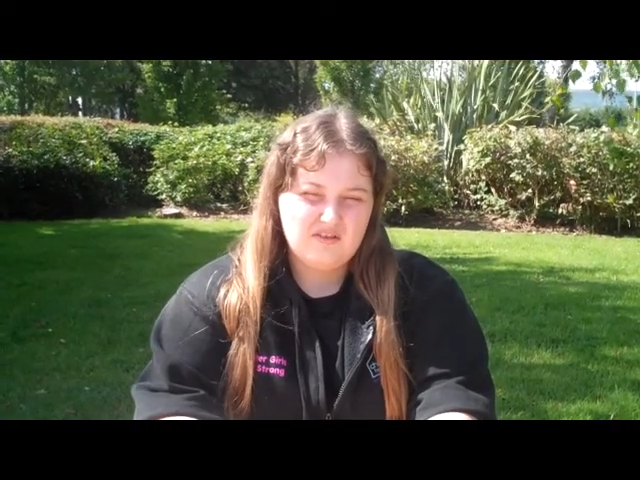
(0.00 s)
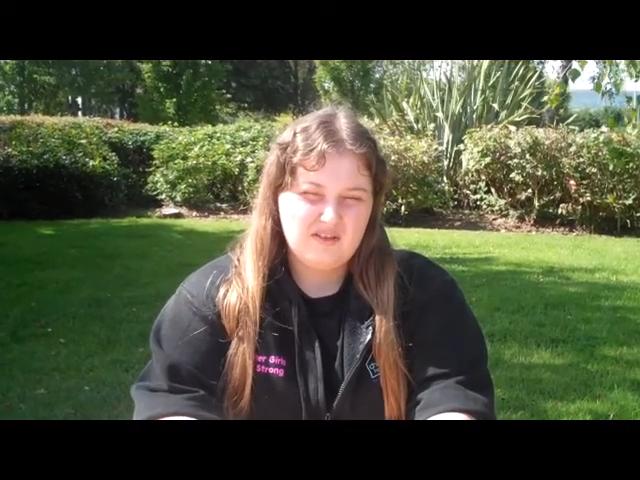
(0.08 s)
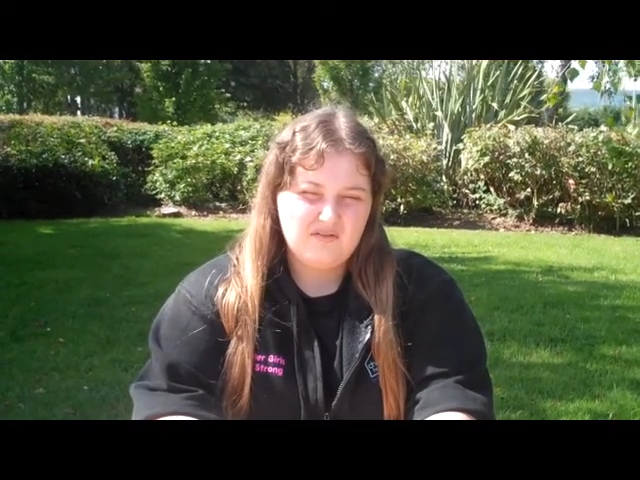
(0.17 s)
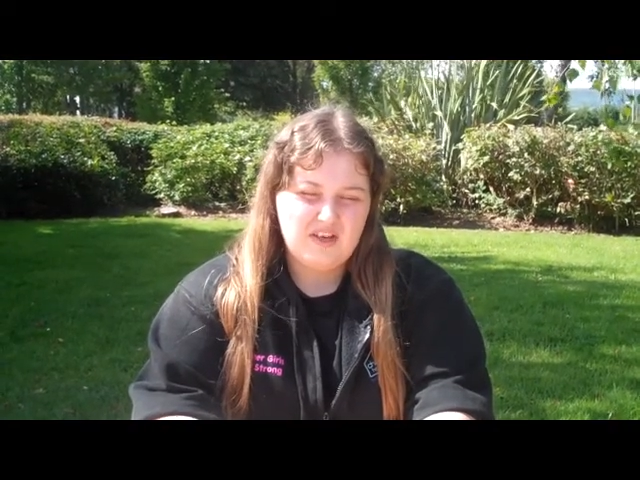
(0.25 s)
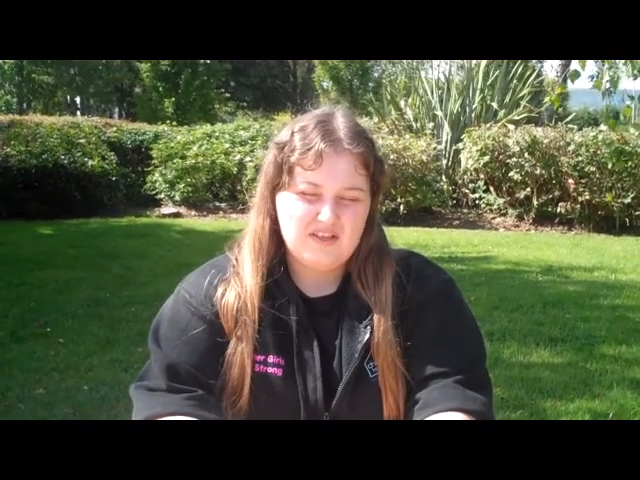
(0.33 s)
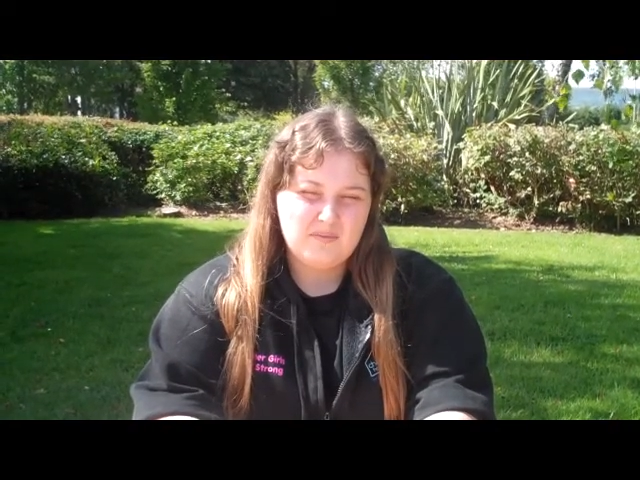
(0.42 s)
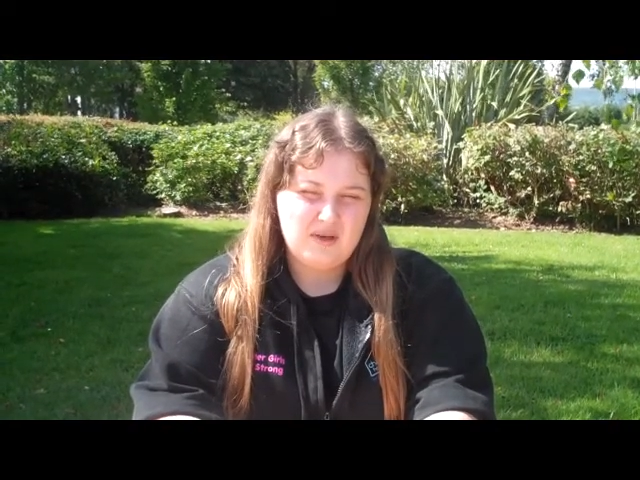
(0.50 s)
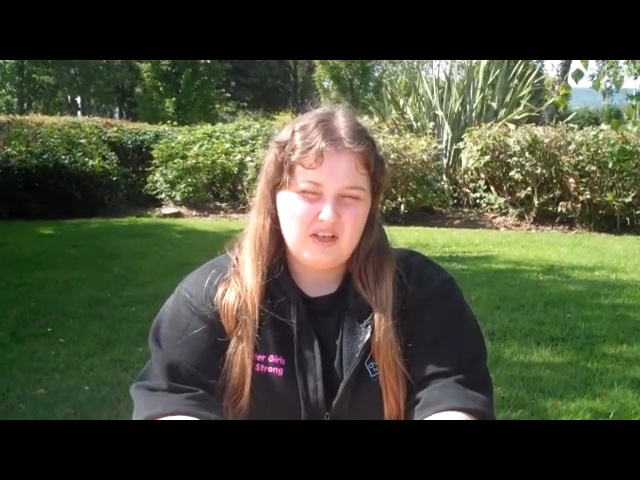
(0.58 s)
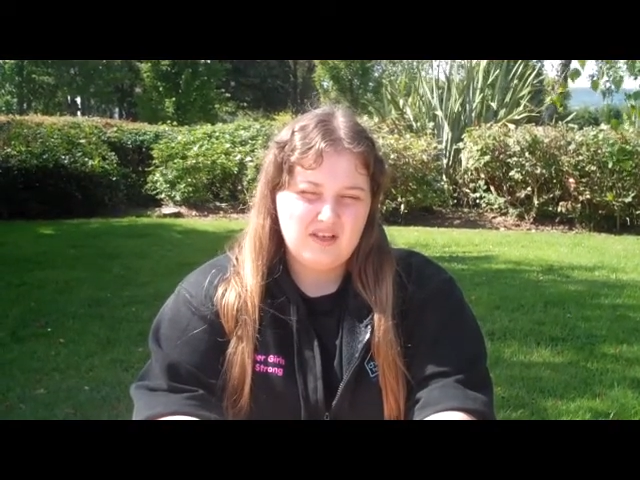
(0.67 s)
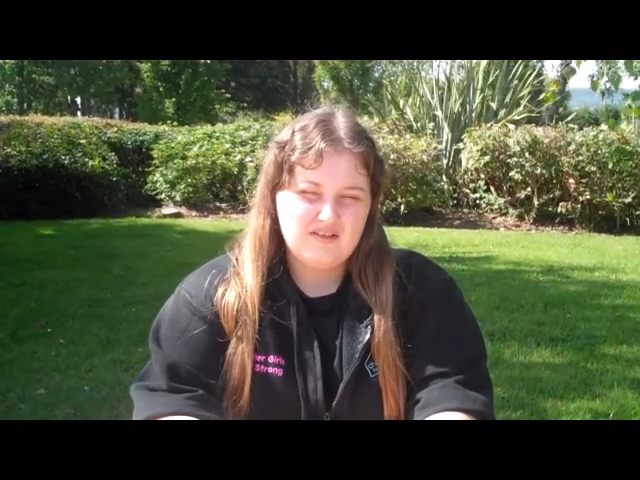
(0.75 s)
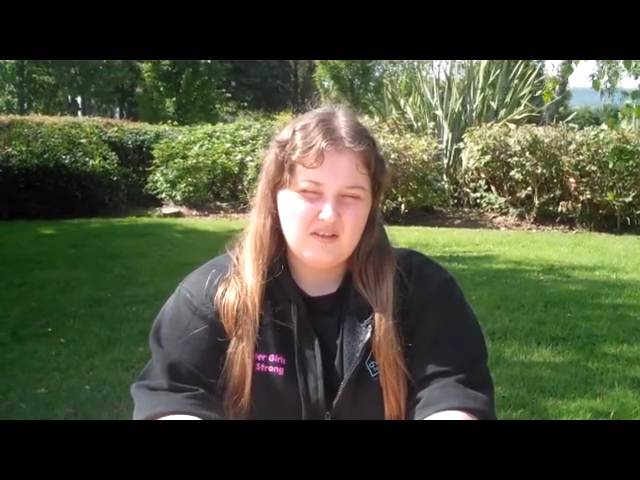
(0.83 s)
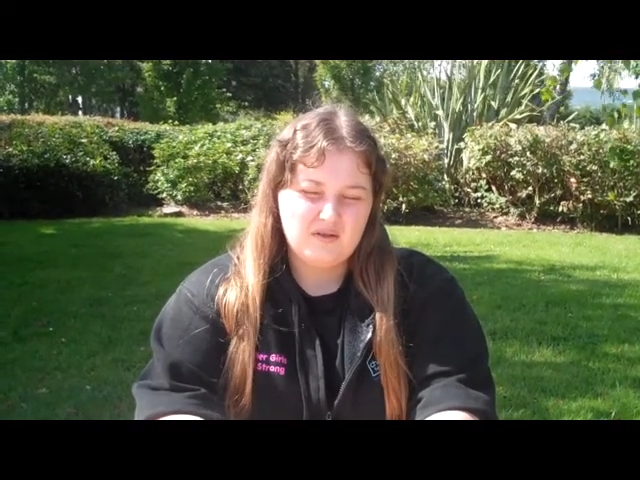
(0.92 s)
to raise
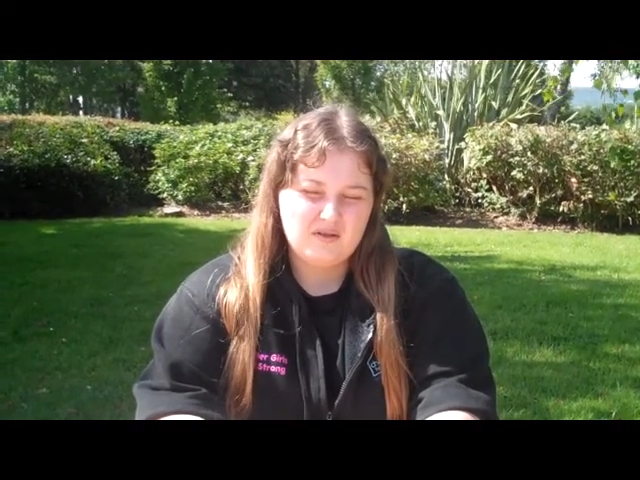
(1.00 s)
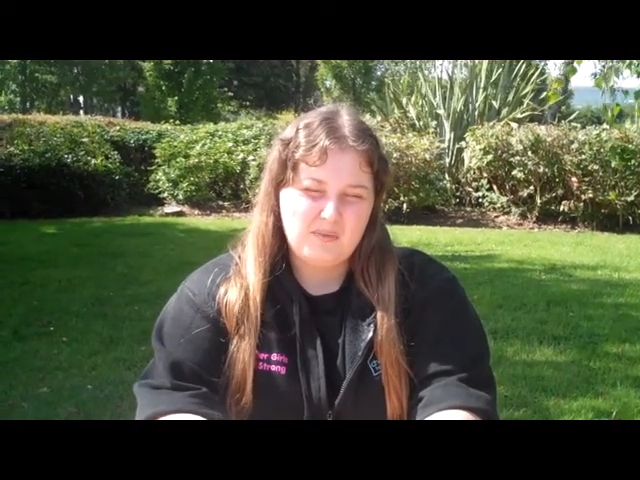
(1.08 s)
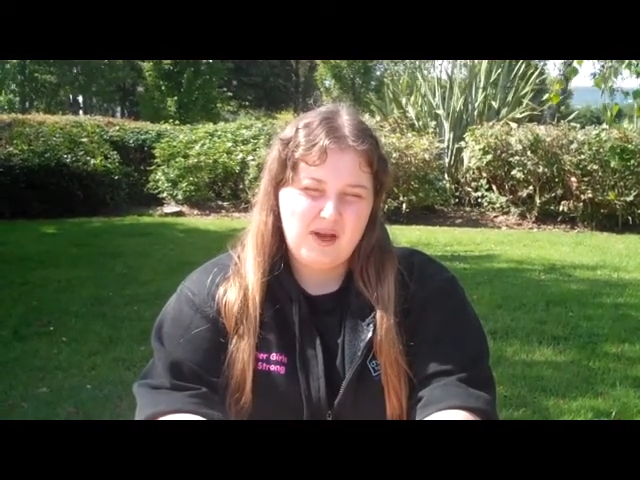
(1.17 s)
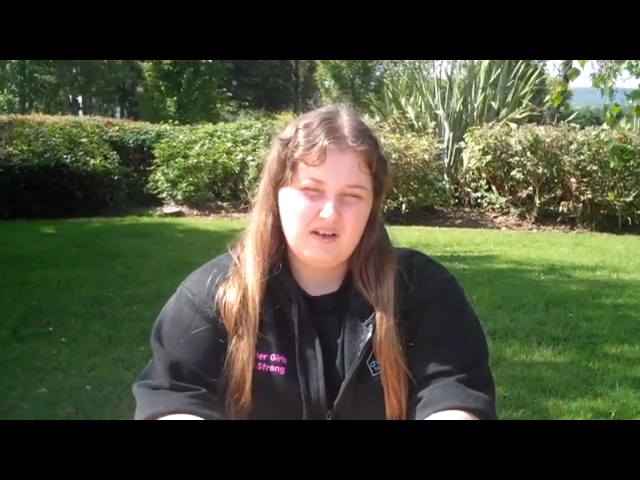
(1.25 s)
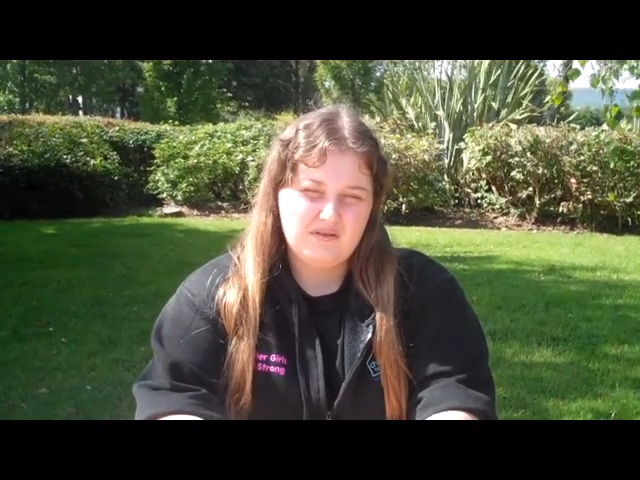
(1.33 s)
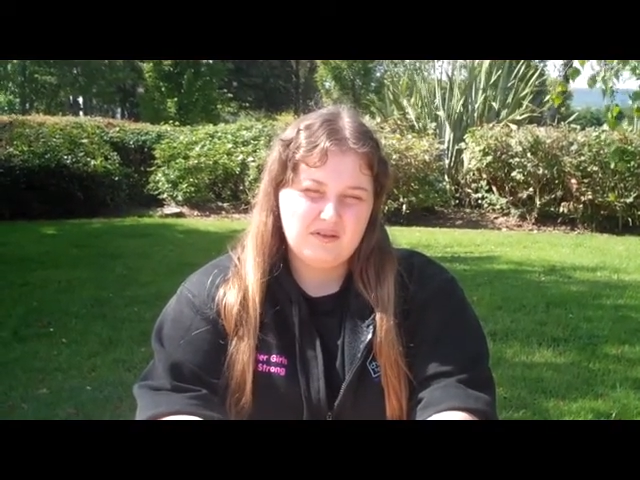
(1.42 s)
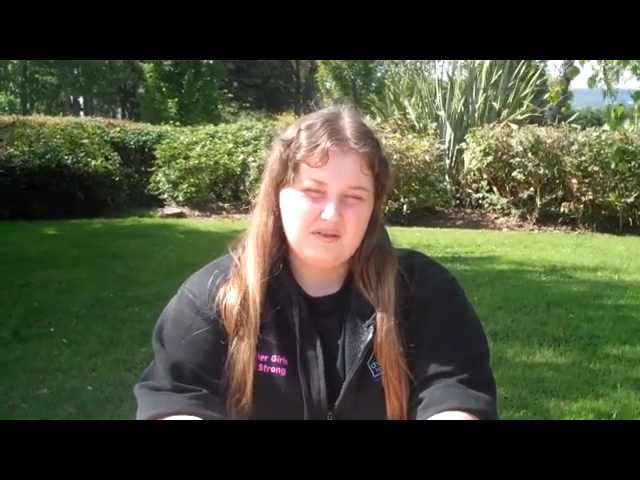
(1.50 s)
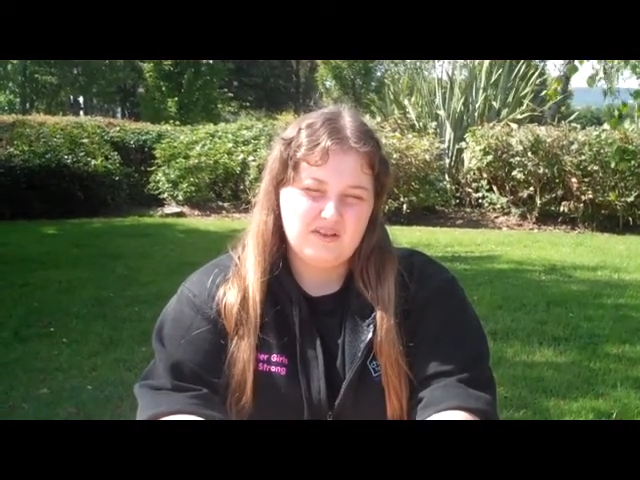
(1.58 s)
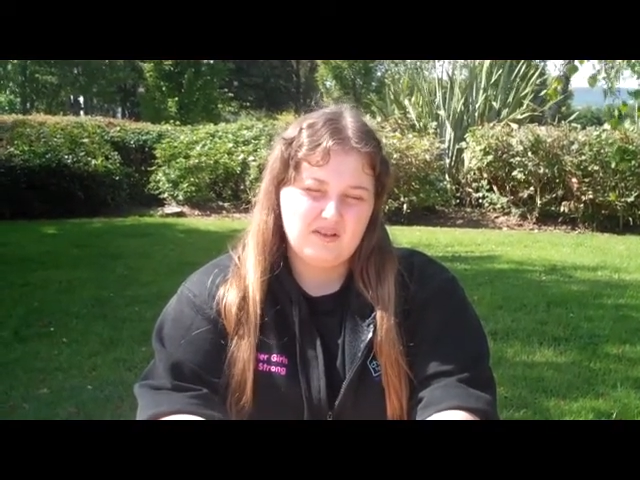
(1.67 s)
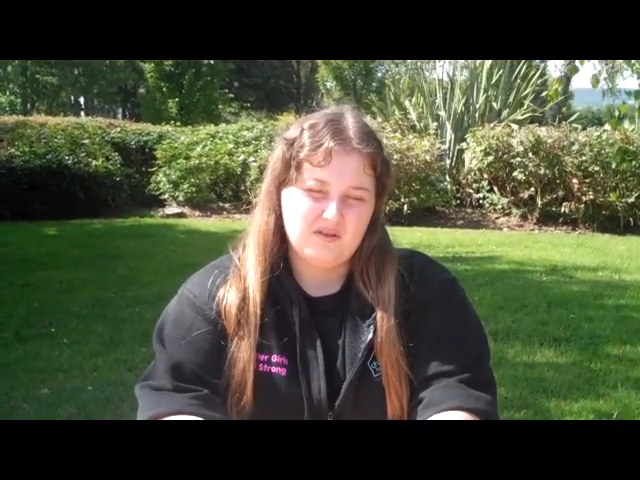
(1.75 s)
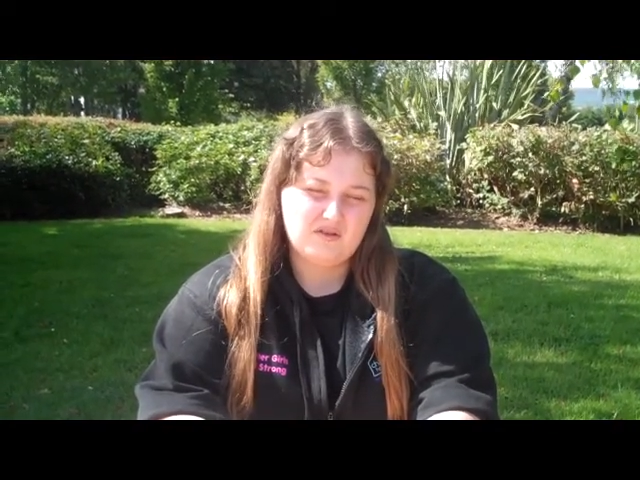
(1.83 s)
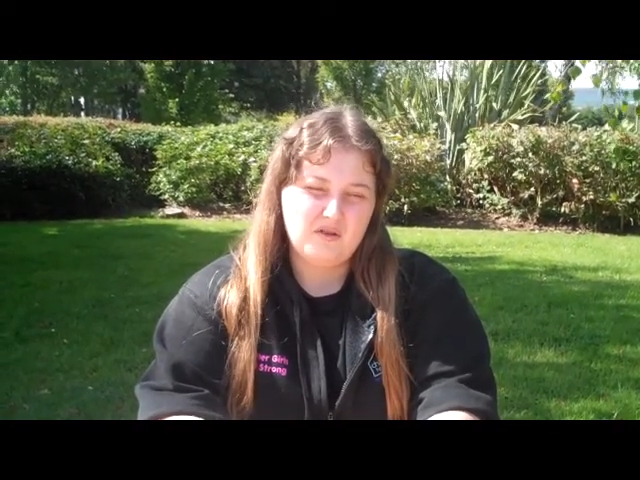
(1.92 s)
money to go to Belarus
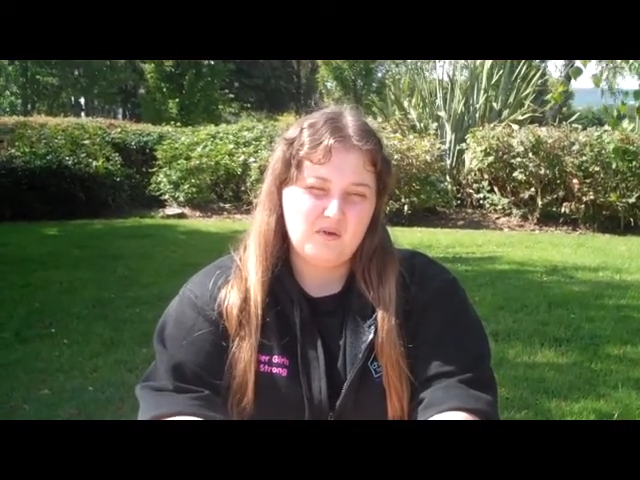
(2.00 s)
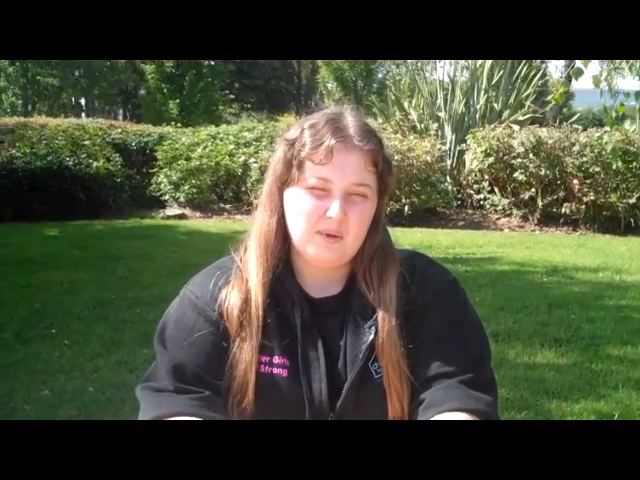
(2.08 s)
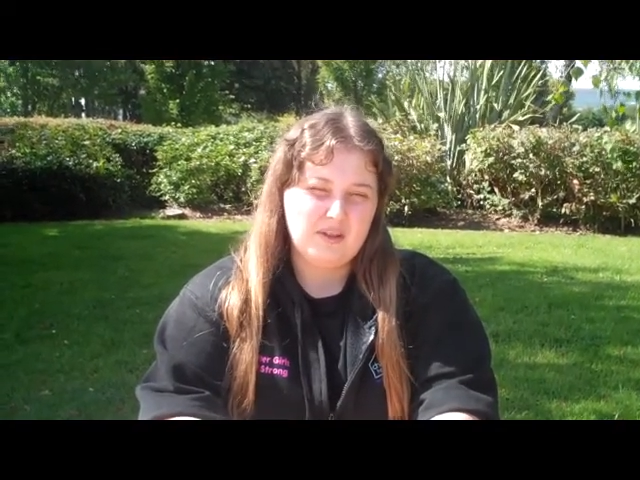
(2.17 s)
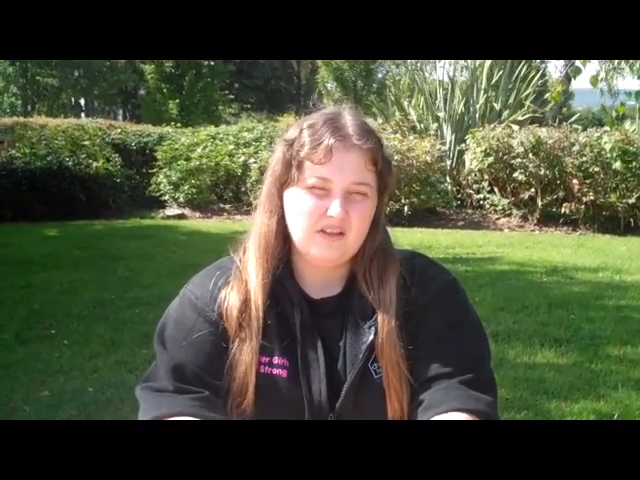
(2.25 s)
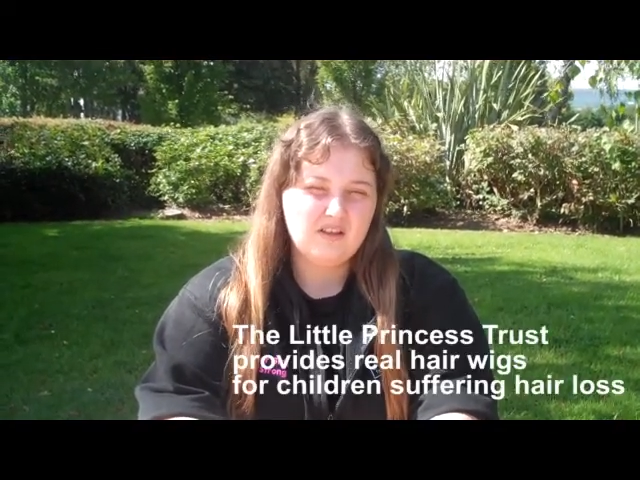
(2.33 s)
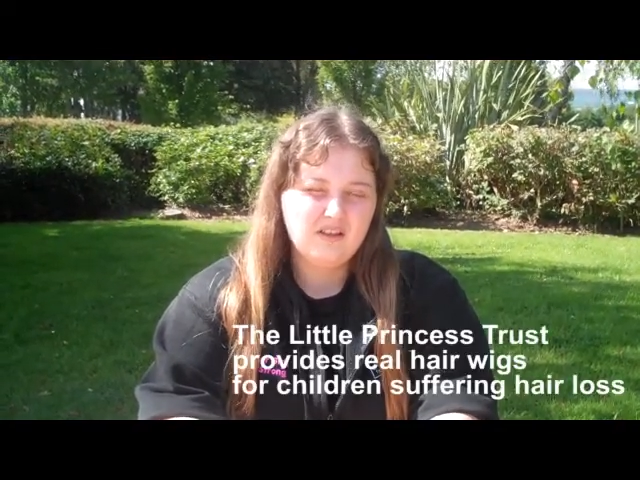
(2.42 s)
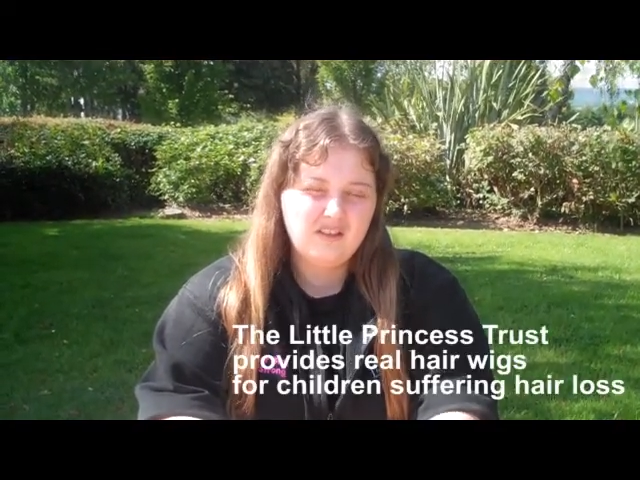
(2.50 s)
in October.